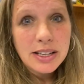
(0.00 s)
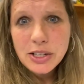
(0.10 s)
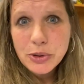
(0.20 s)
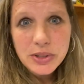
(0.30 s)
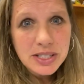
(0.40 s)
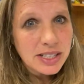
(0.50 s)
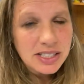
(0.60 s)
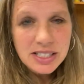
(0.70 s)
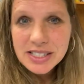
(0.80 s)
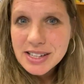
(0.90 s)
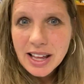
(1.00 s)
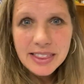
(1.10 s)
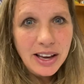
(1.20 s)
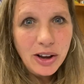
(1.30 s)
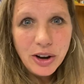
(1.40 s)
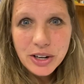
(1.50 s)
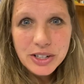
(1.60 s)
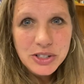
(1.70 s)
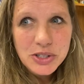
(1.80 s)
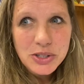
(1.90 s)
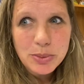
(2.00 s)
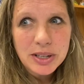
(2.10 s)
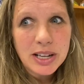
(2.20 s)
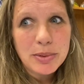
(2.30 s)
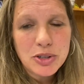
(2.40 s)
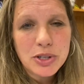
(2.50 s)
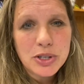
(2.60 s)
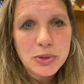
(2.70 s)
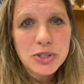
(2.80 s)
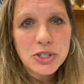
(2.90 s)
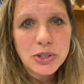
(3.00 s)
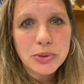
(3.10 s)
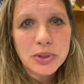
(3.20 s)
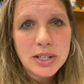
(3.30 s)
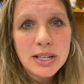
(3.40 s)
these days it's not that hard to become introduced to